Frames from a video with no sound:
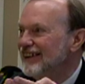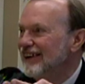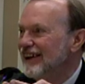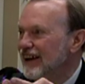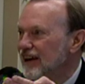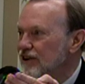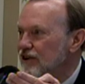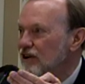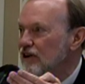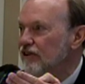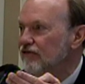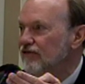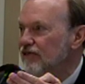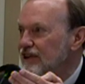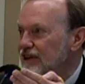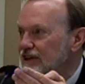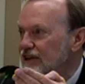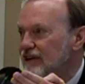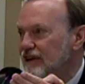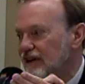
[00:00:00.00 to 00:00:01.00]
and
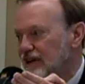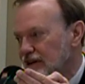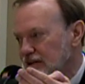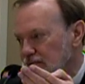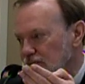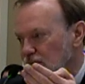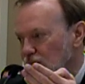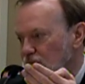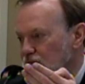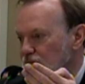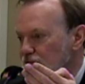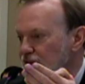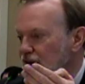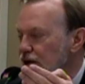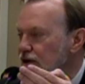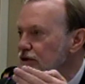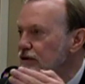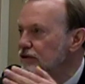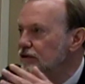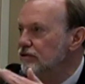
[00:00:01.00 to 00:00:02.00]
often they
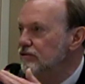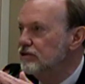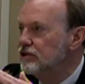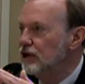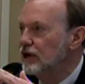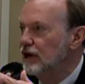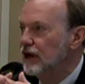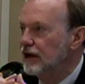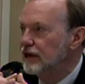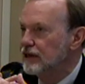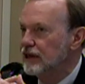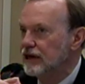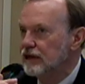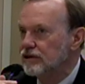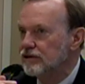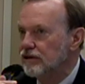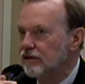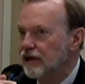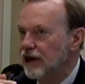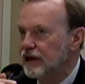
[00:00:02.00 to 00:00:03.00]
do select that.
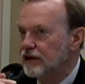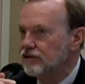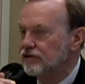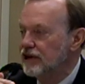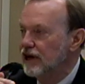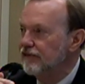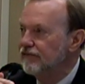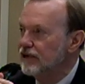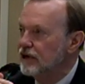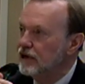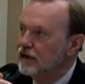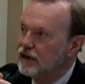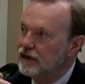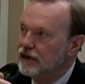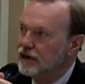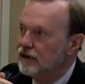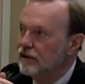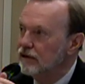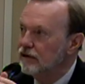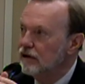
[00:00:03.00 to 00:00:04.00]
So that is definitely
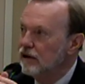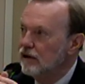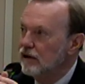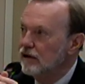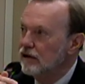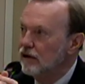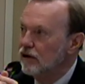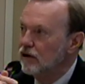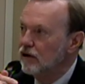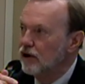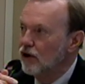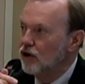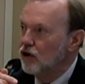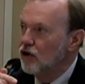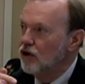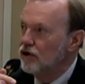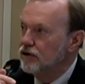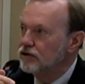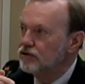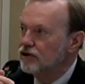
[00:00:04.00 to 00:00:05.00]
a
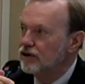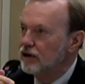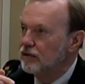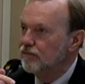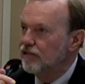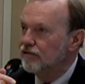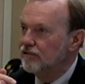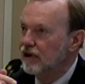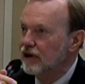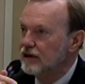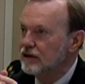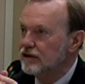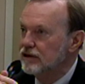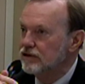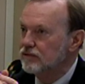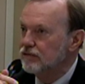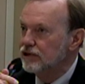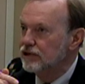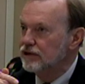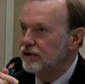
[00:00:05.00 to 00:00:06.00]
long-term threat,
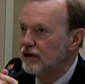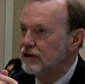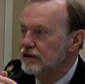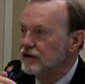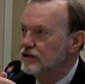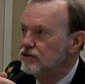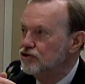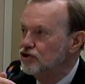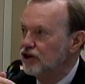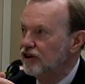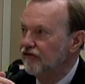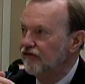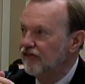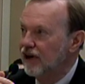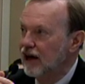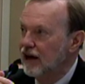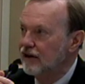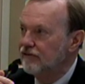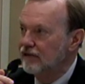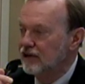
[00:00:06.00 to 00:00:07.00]
because we're talking
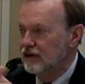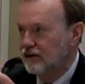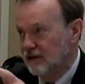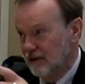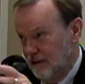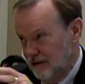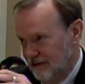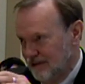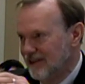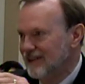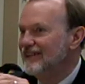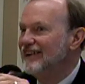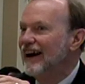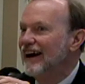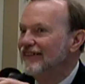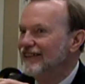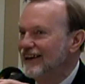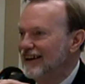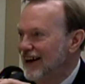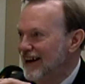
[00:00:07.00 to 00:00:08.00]
G5 and
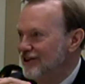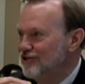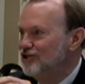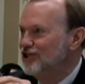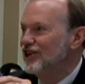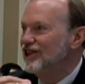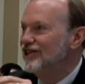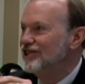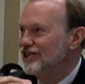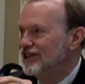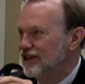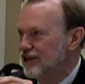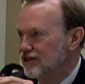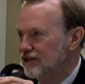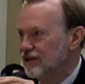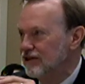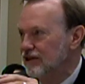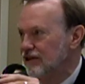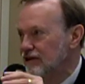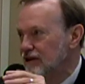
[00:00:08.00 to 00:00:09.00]
down the line G6
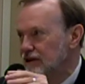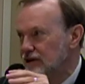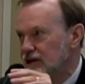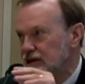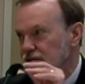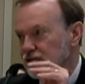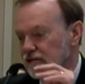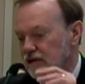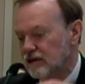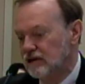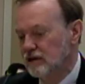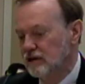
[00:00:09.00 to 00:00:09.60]
and on, sir.